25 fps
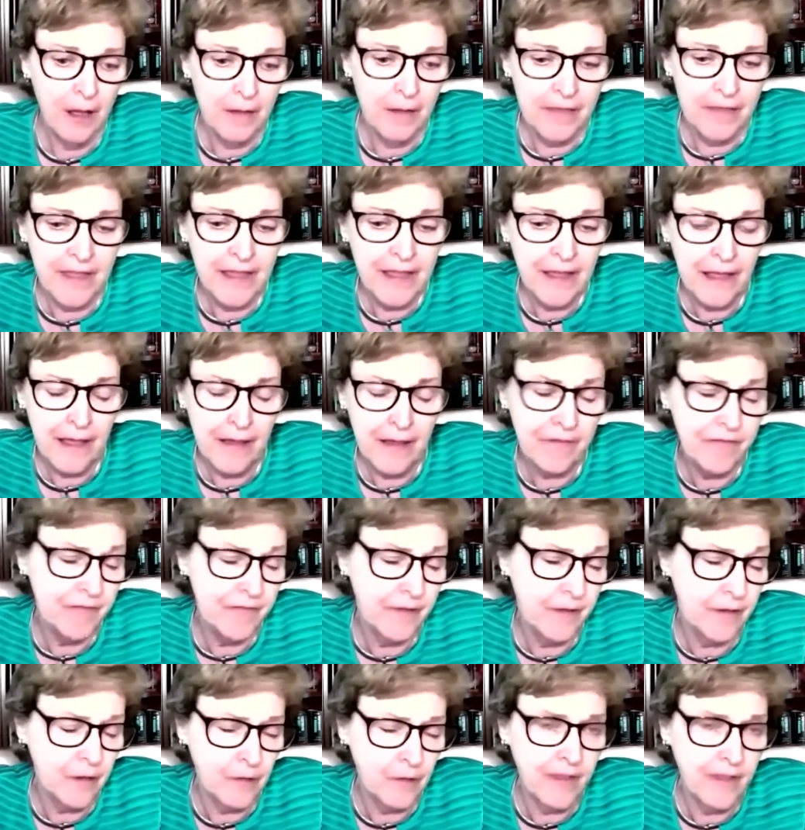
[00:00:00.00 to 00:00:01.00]
They have
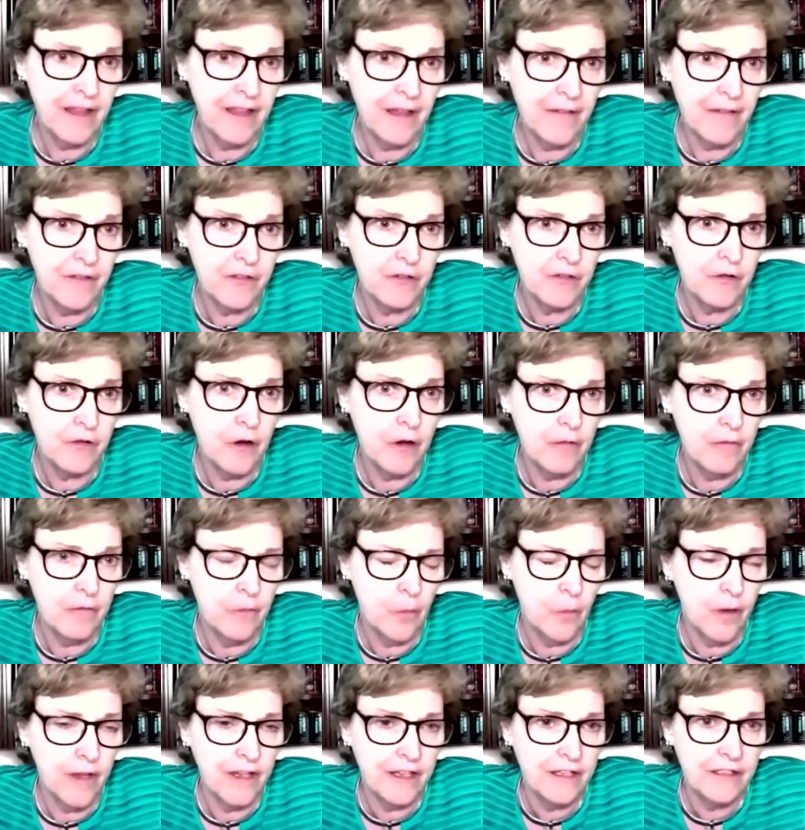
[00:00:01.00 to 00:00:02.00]
a strong
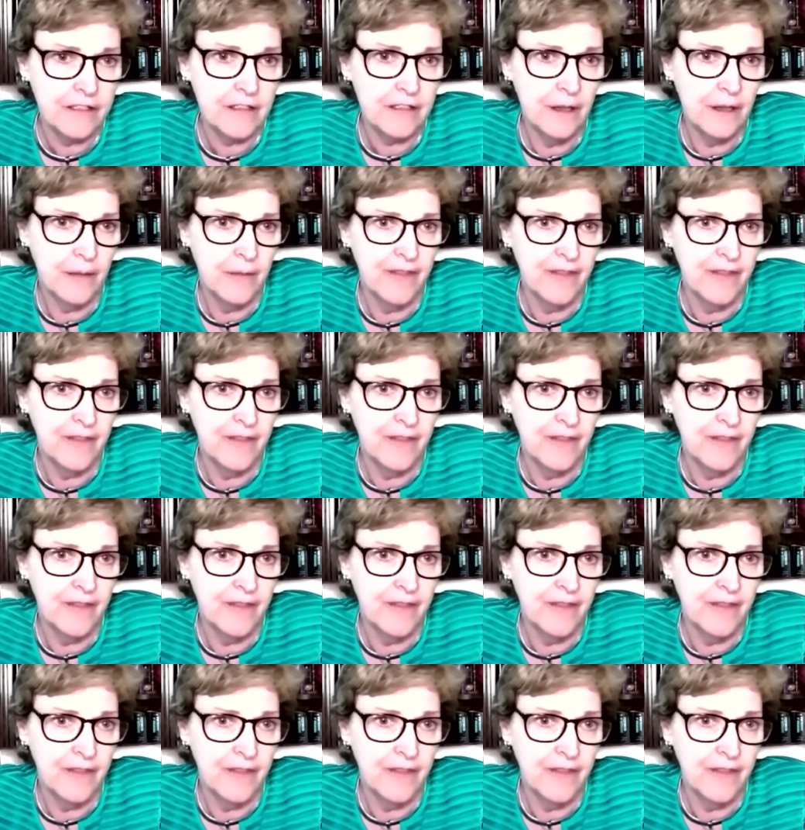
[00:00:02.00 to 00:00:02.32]
voice.